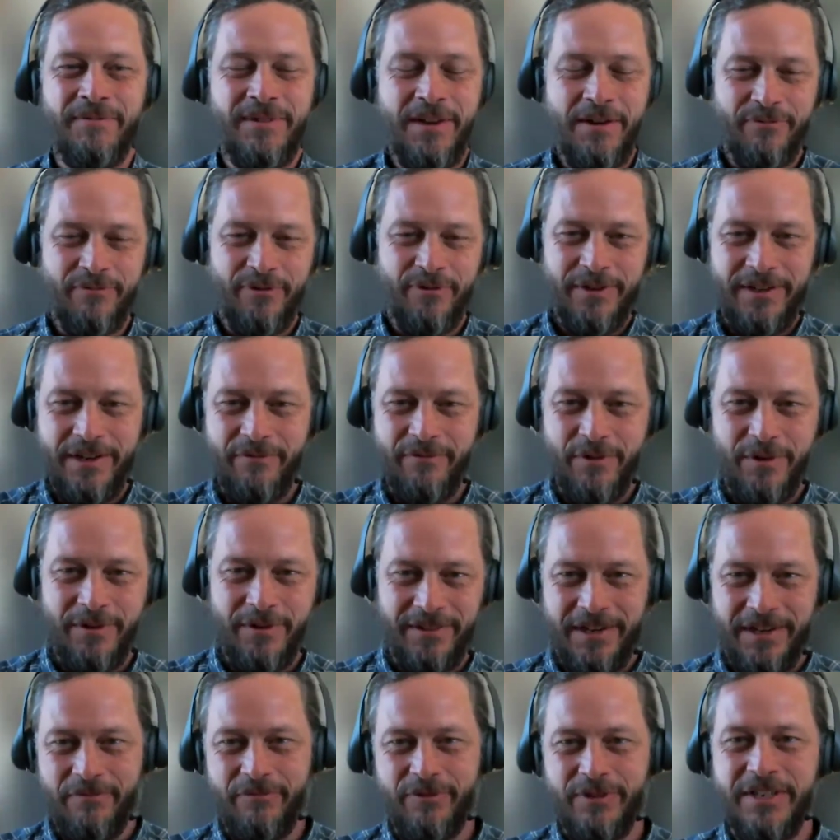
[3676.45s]

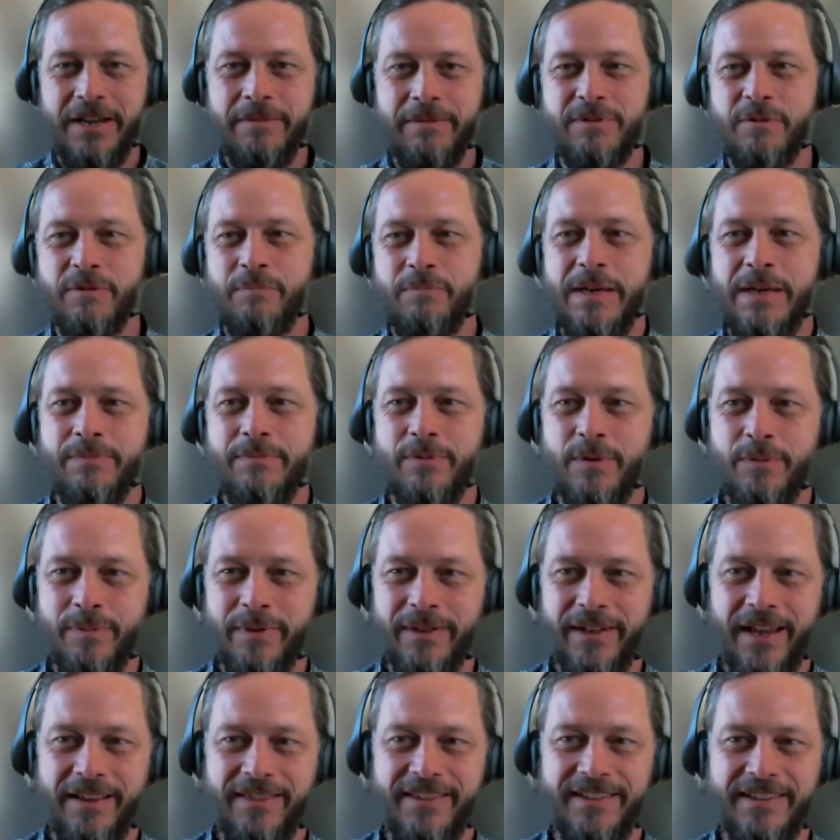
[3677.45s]
different types of people,
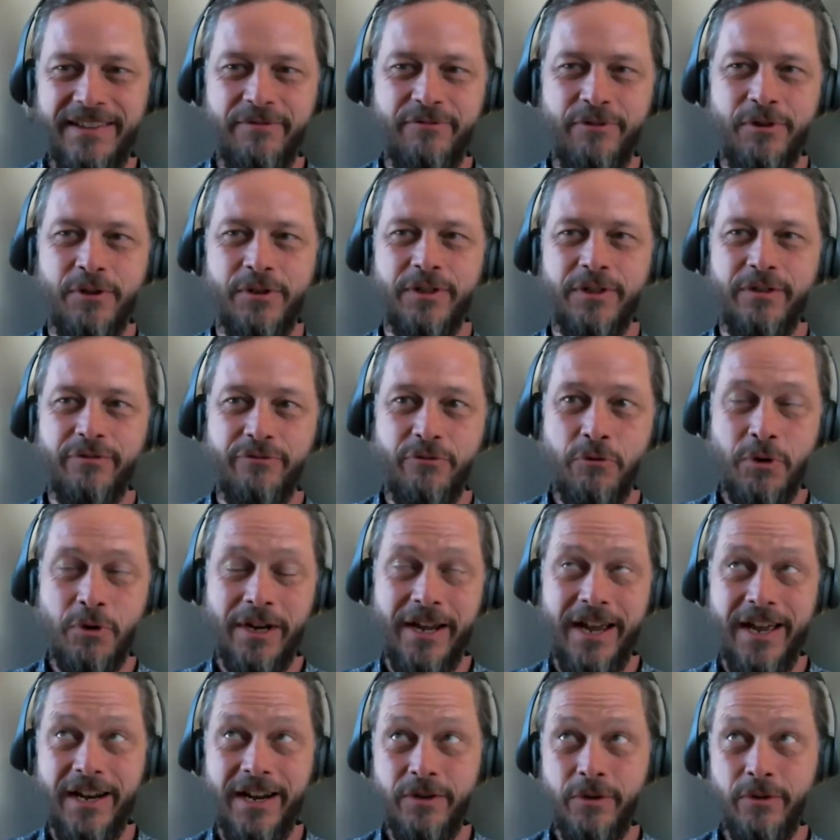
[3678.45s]
but I think they fall into
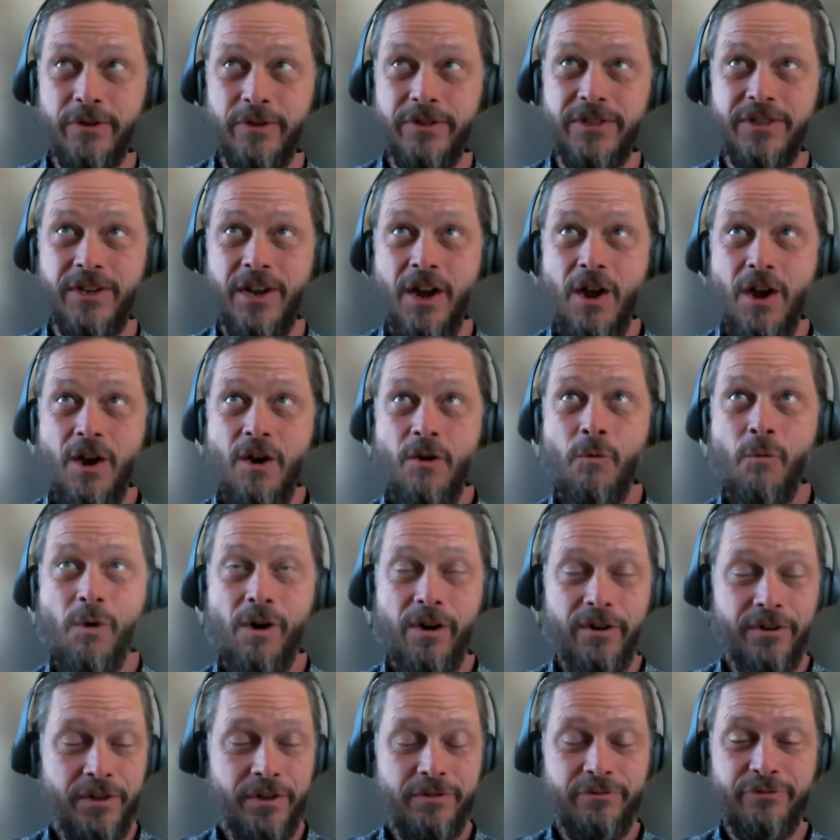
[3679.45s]
four categories.
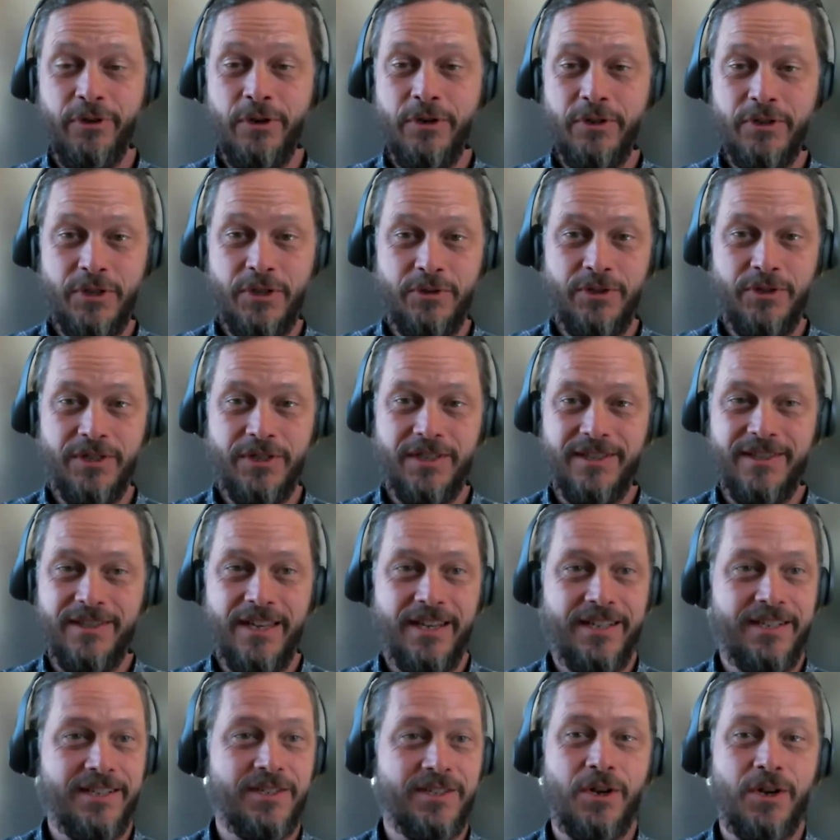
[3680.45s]
One are the folks who just
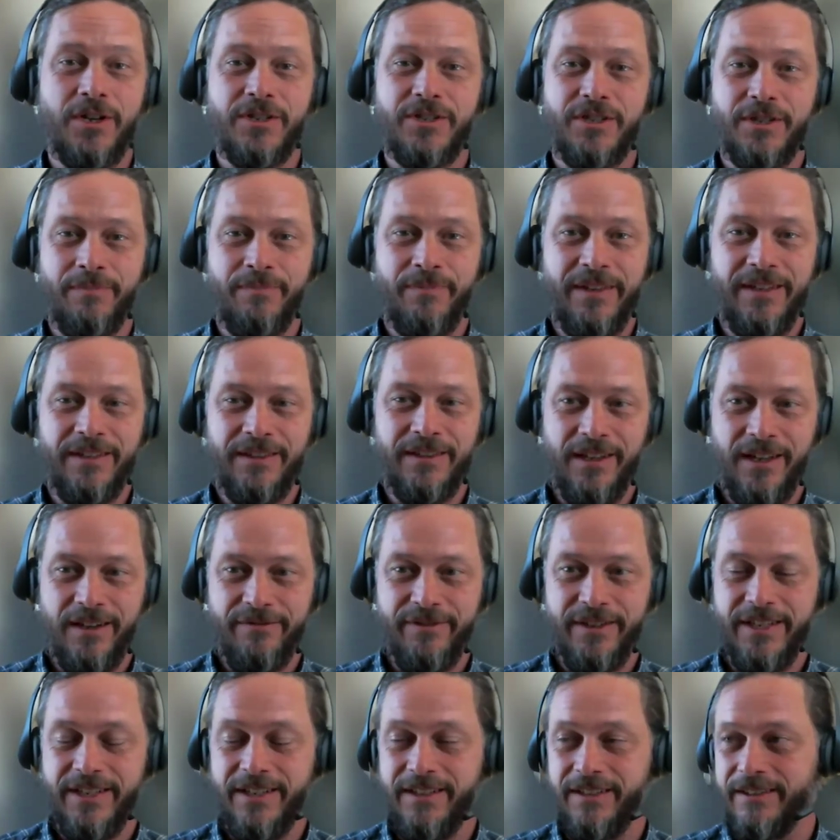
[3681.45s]
think it's awesome. They
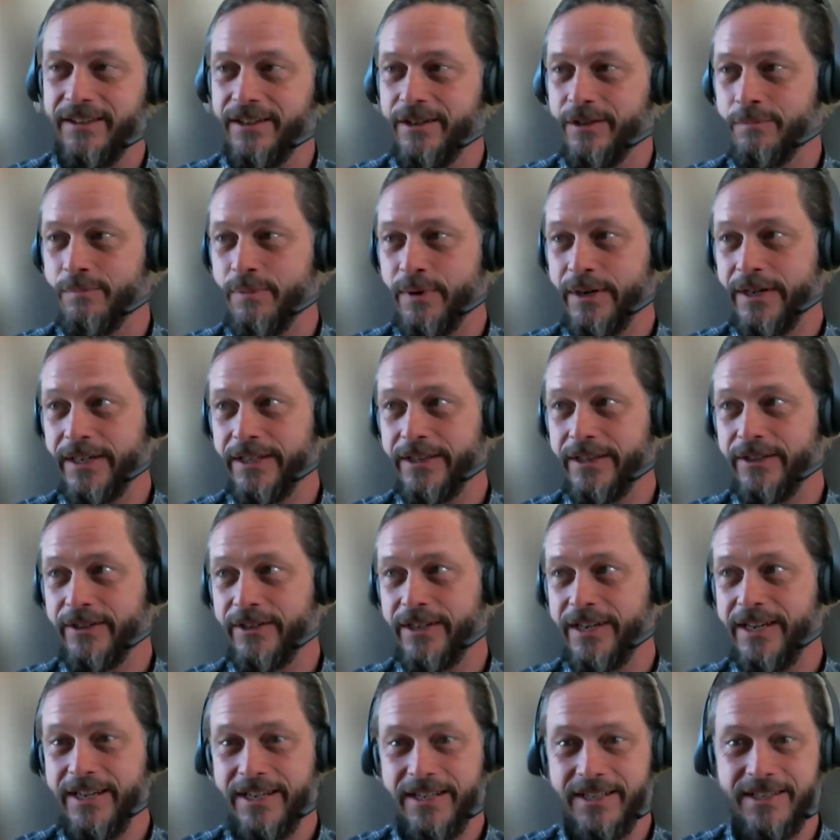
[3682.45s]
love it. They're bringing
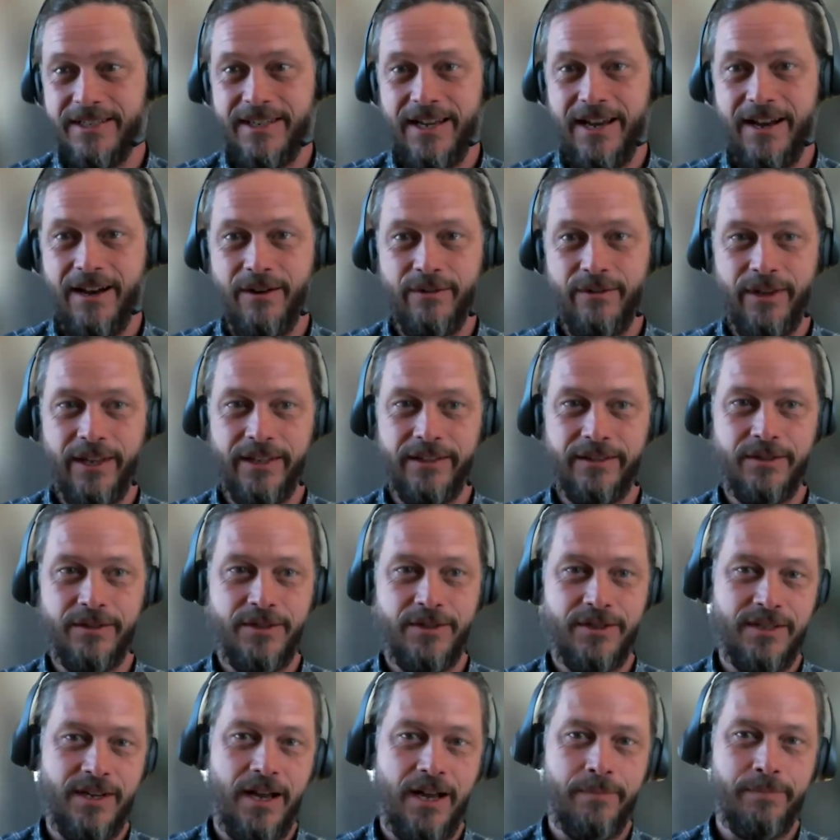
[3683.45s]
their kids out, like
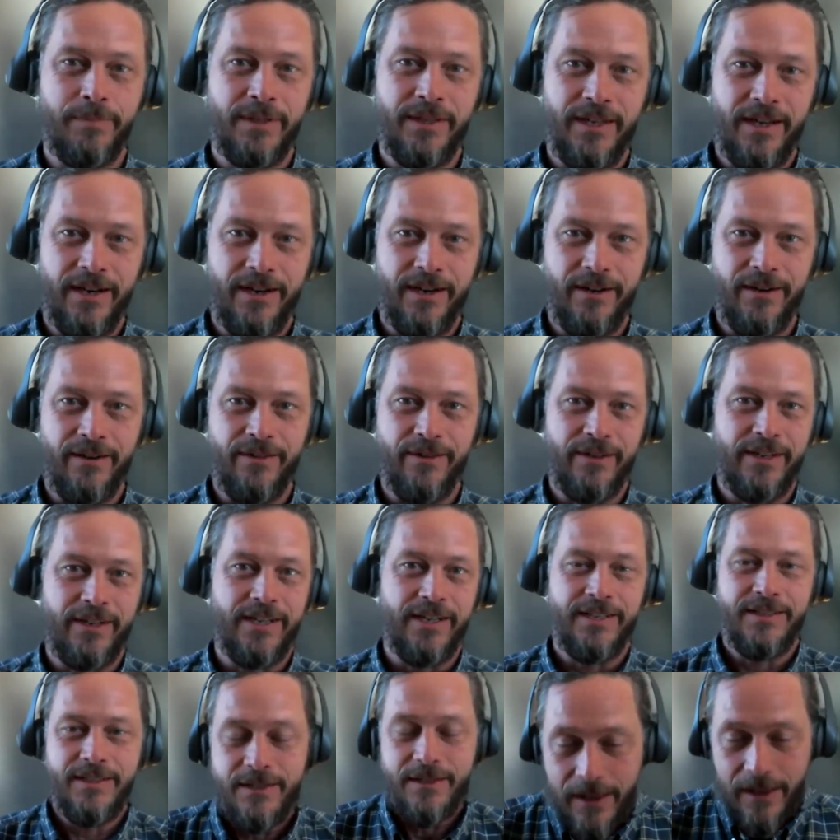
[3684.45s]
they're stopping there. Their
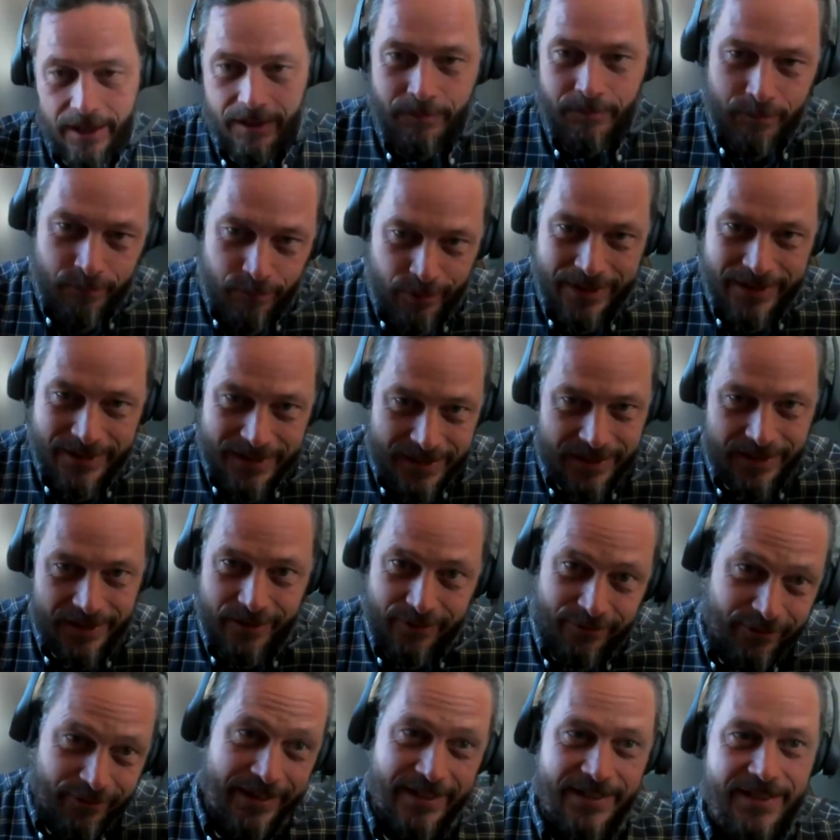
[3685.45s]
kids are like pressed to
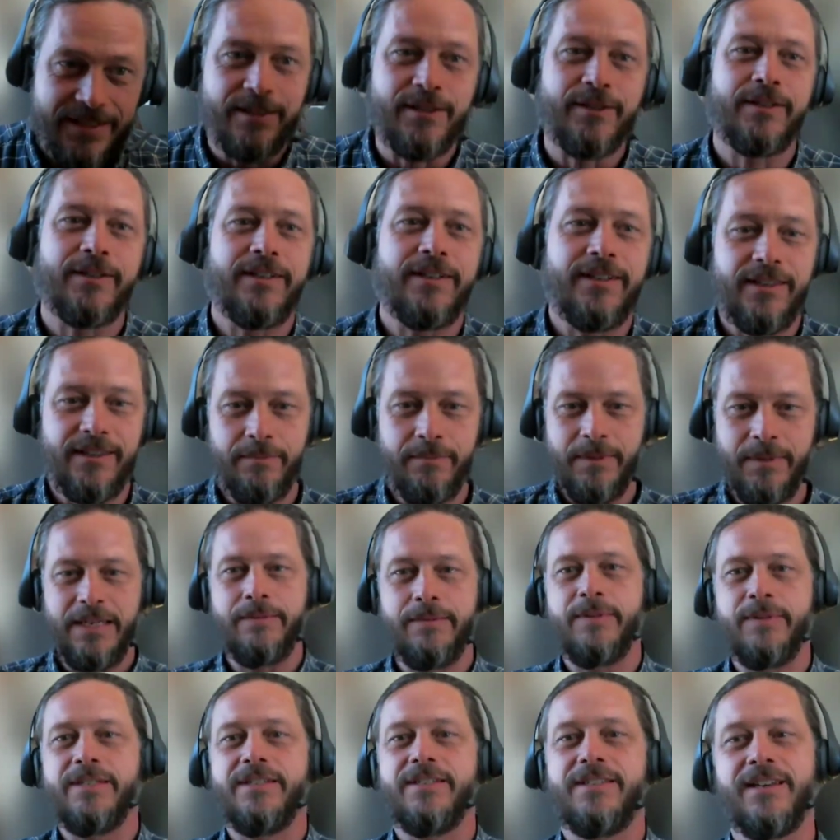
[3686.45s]
the fence, looking at the
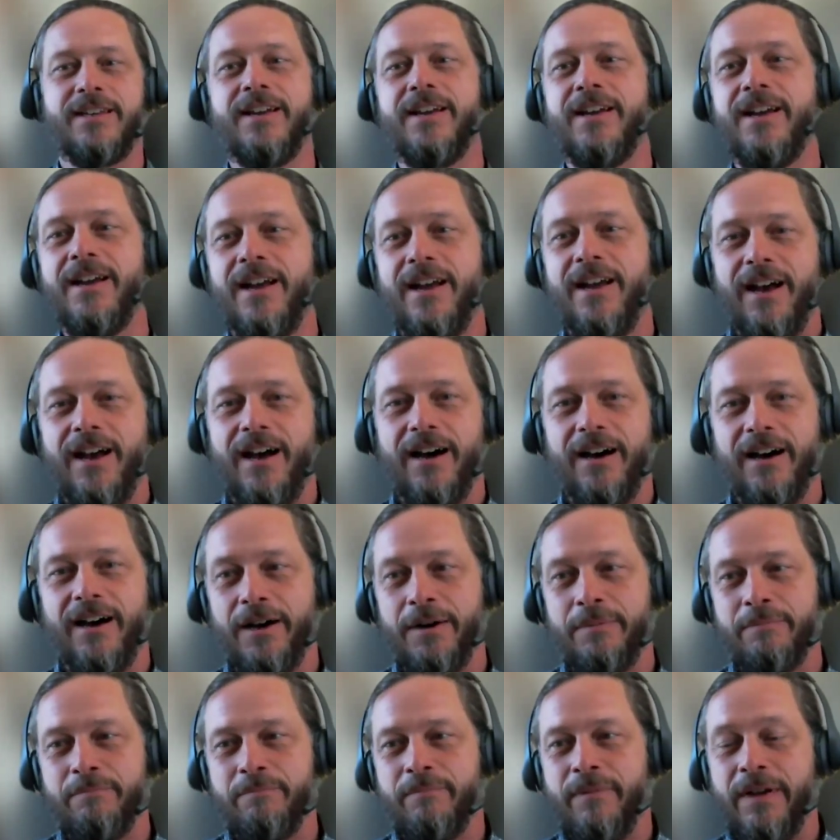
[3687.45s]
babies.
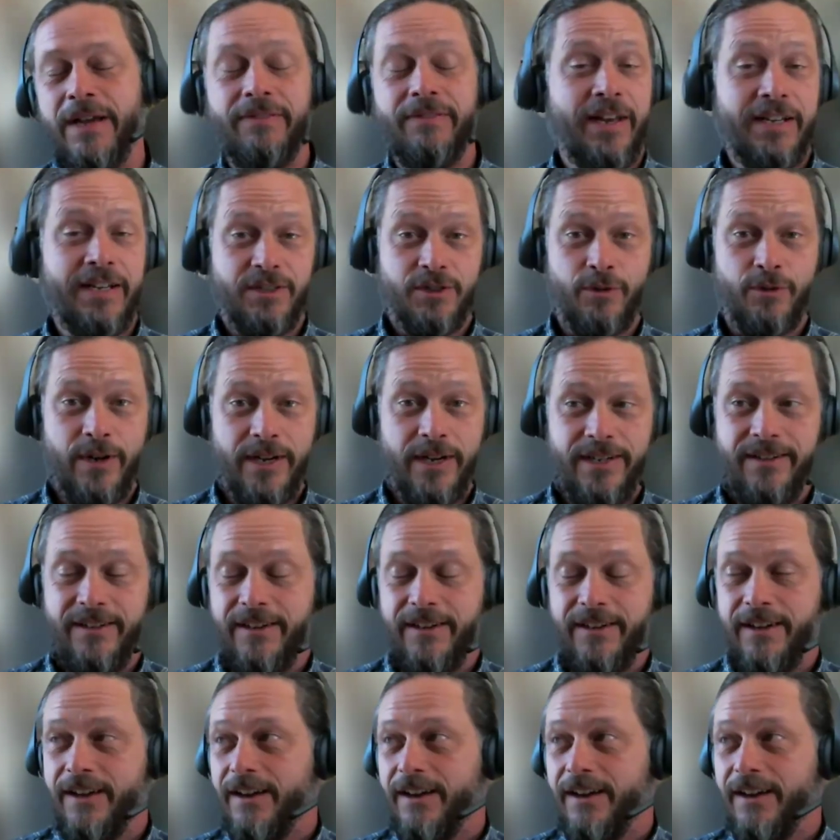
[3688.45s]
That's great.